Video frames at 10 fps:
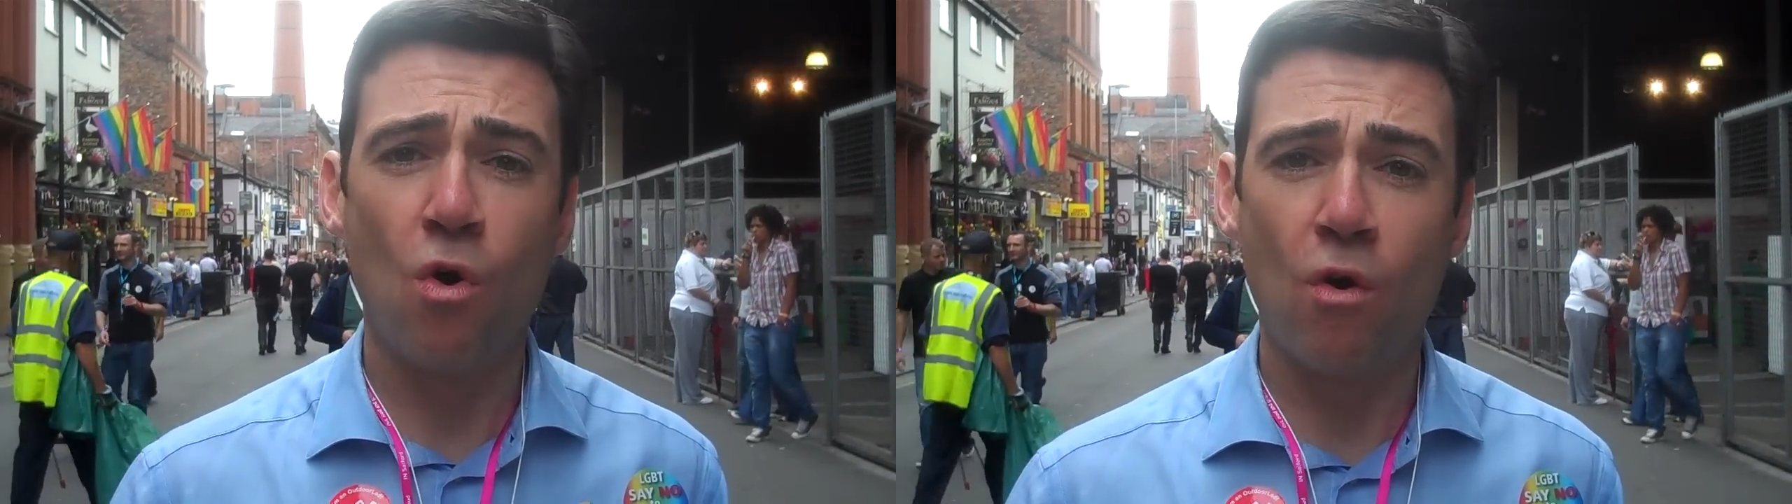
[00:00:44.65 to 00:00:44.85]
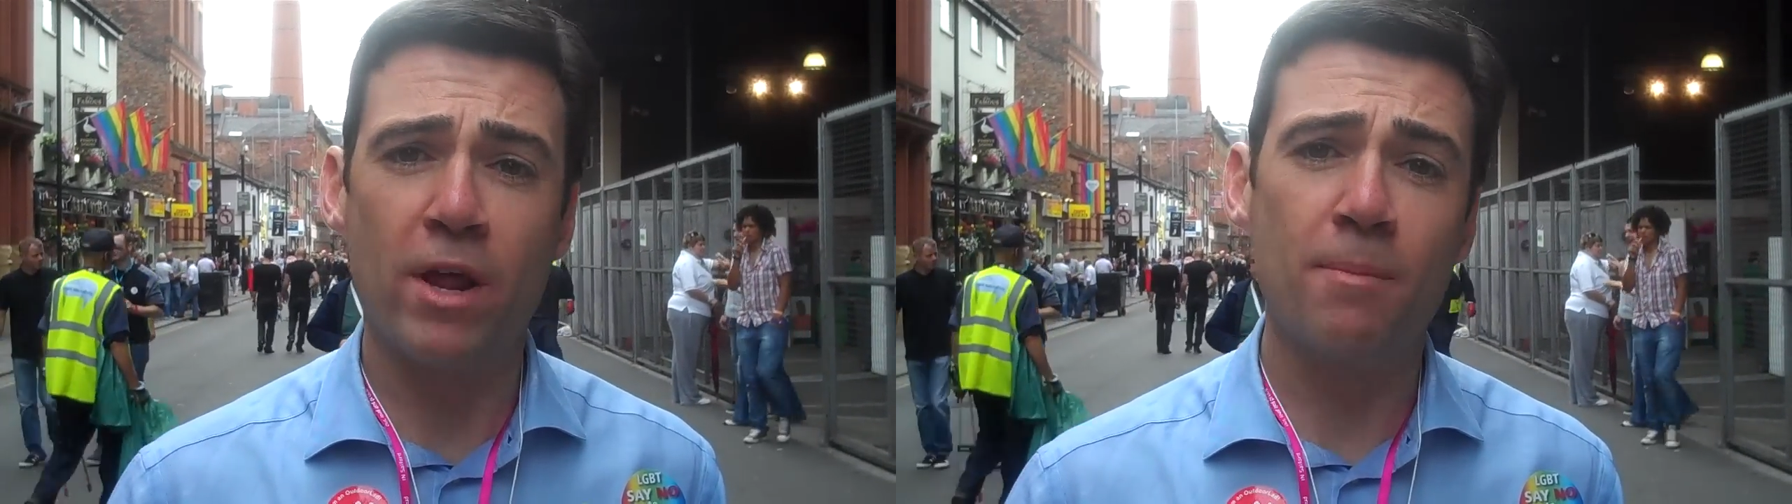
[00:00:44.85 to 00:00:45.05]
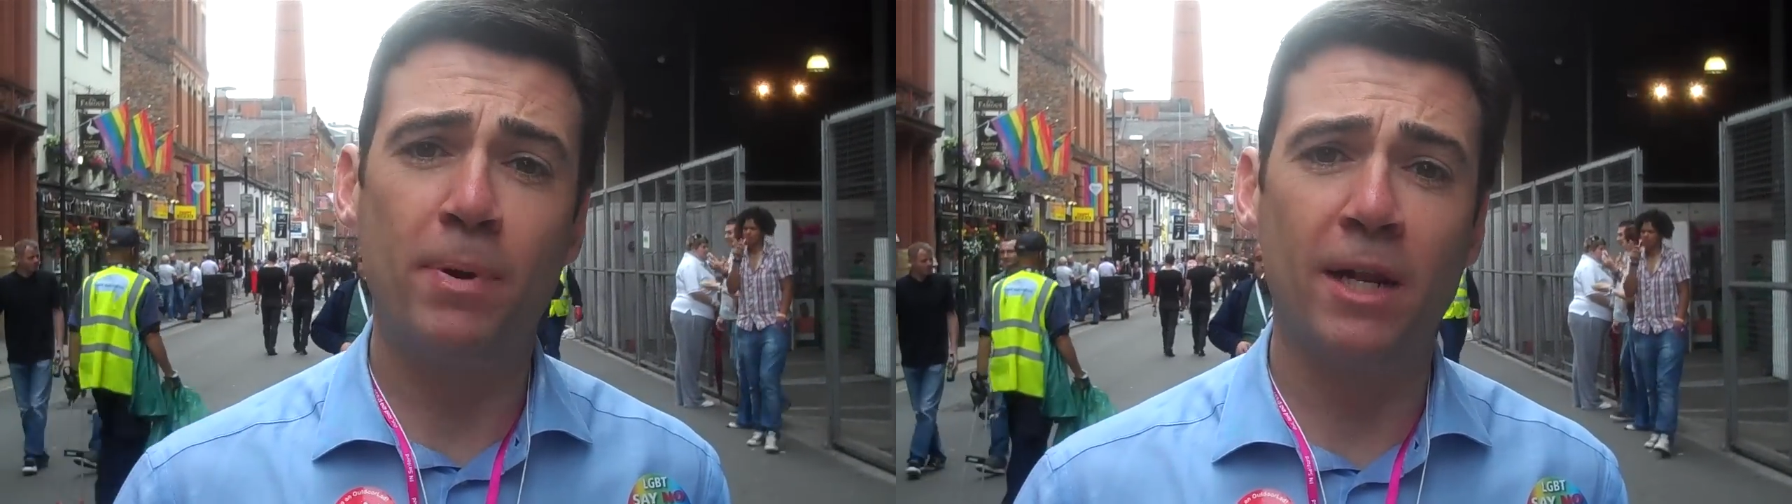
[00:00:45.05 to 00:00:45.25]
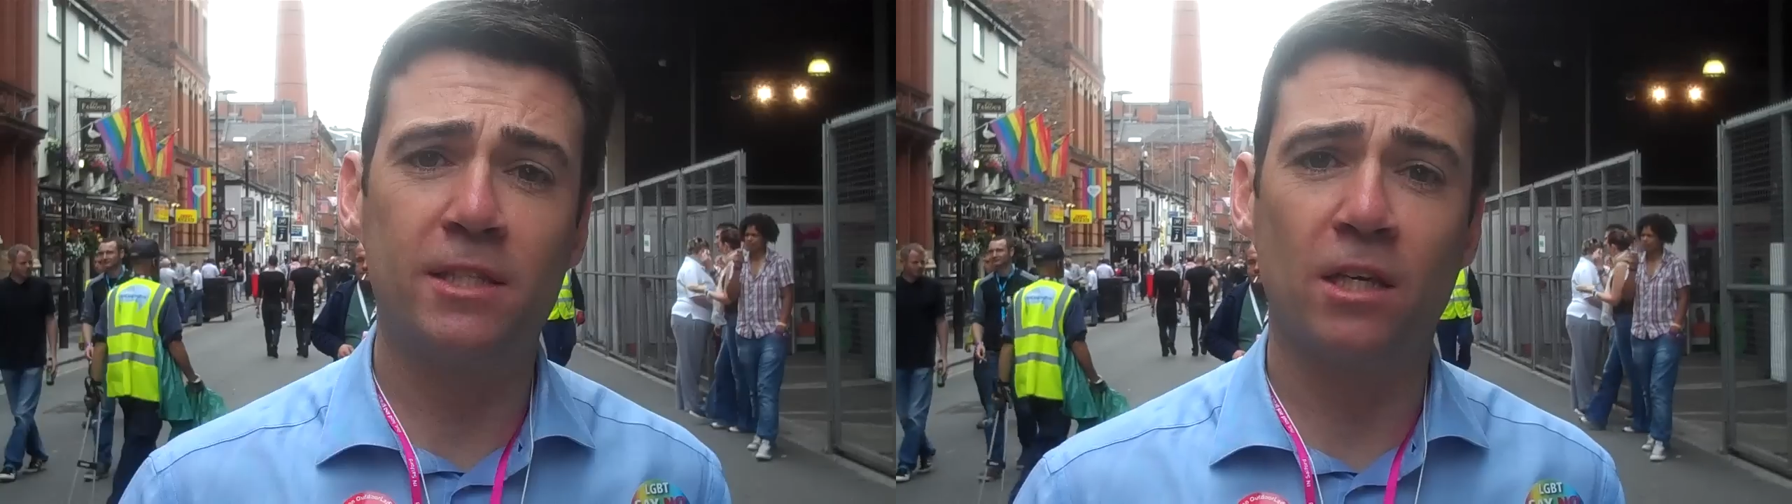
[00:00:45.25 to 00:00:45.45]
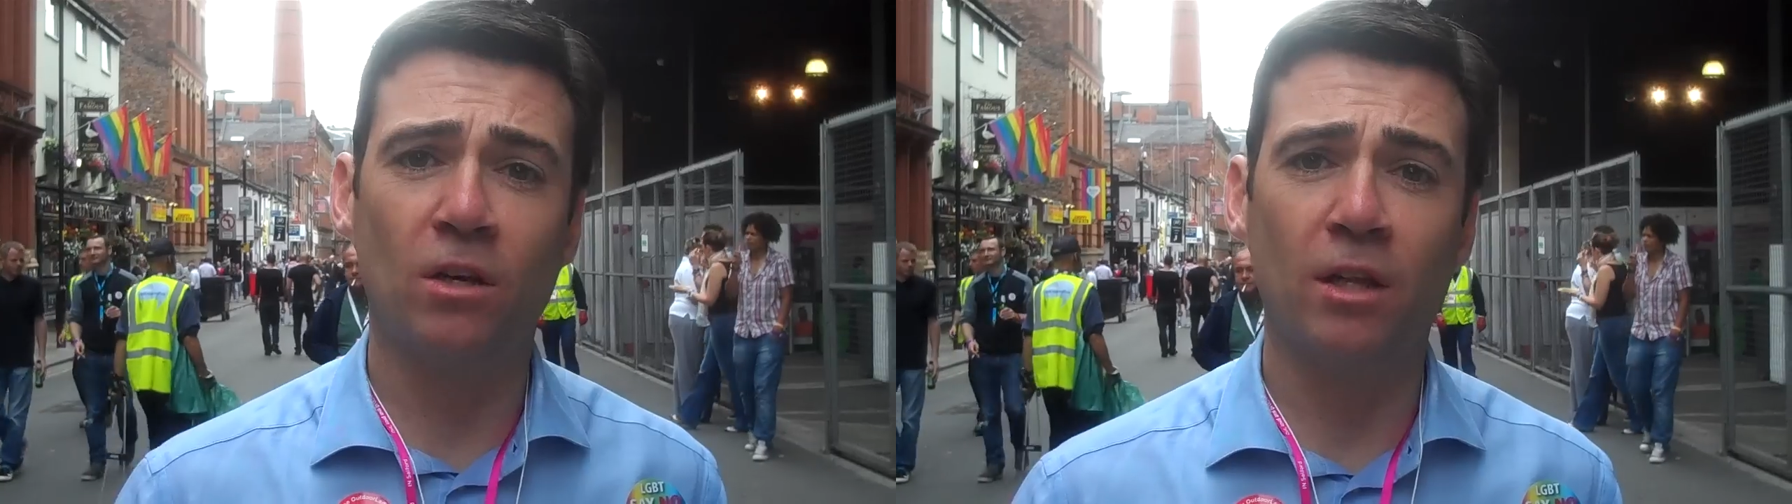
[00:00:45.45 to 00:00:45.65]
warring
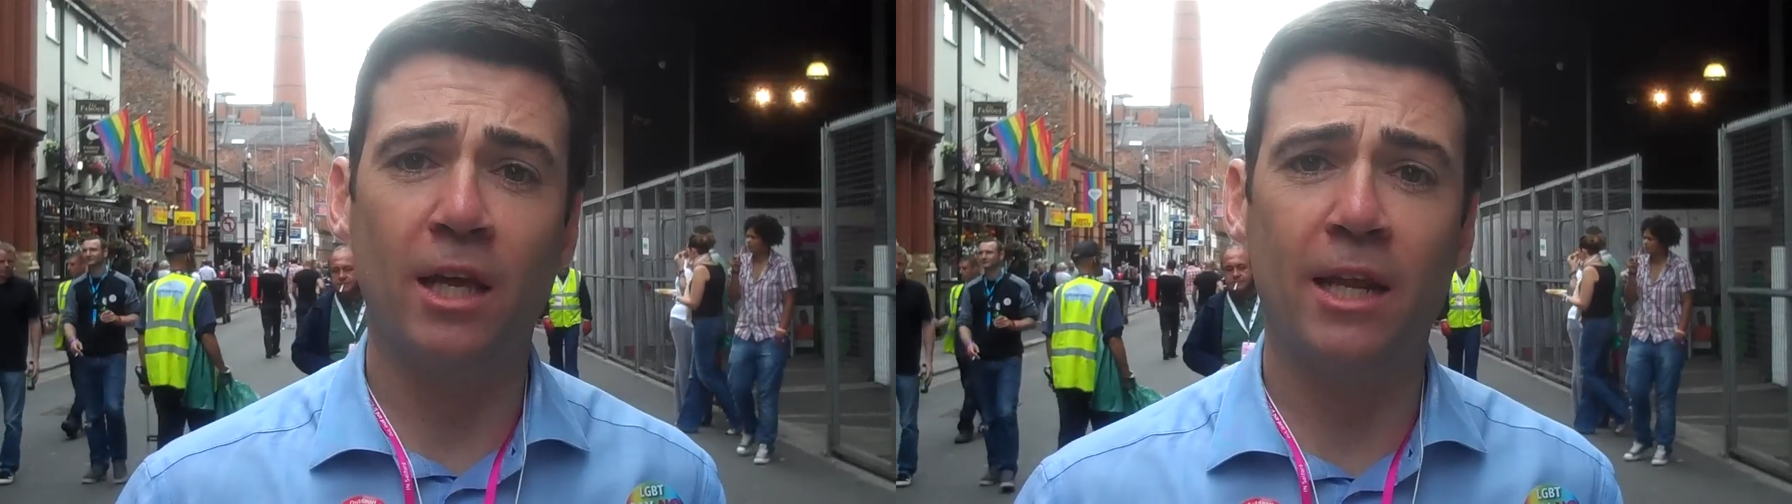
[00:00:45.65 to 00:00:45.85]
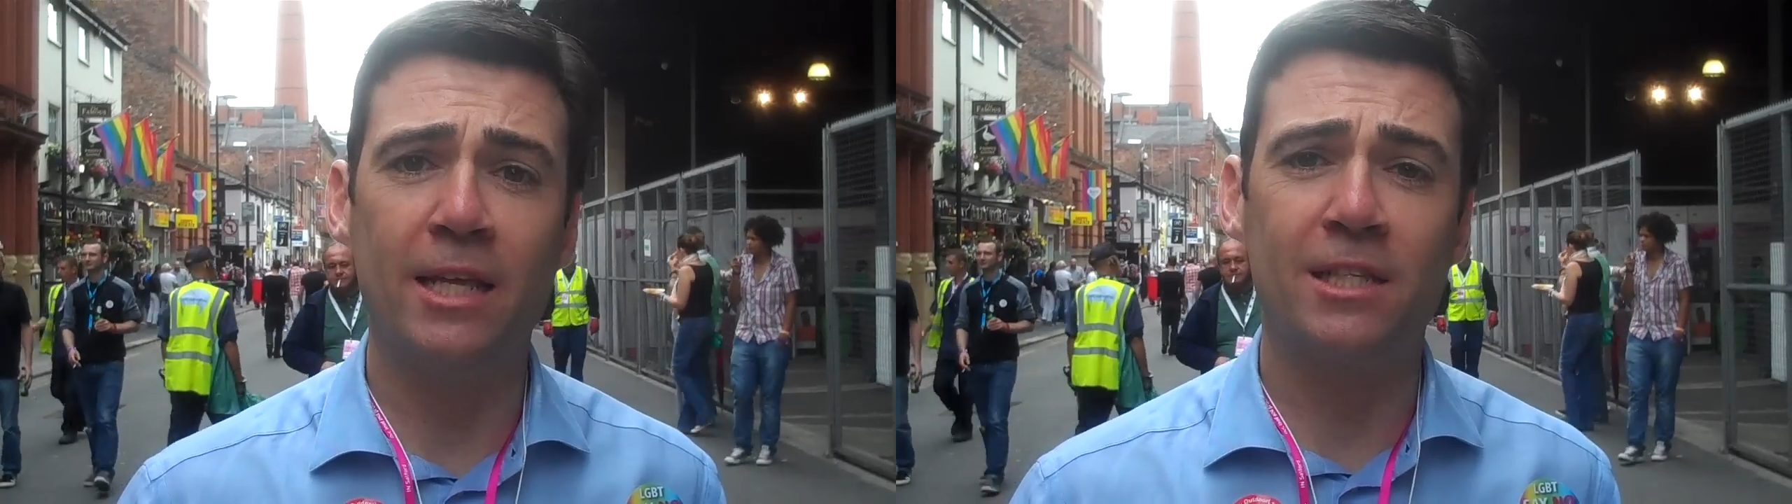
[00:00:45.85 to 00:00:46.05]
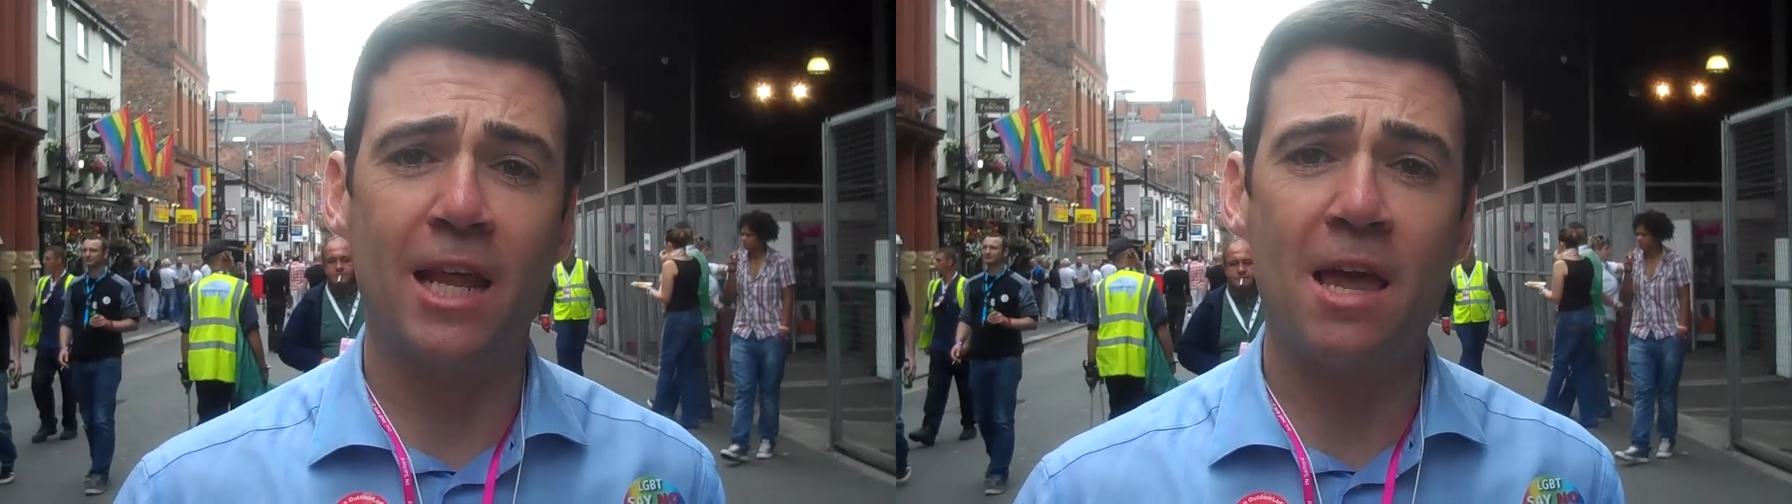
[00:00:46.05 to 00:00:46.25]
political elites.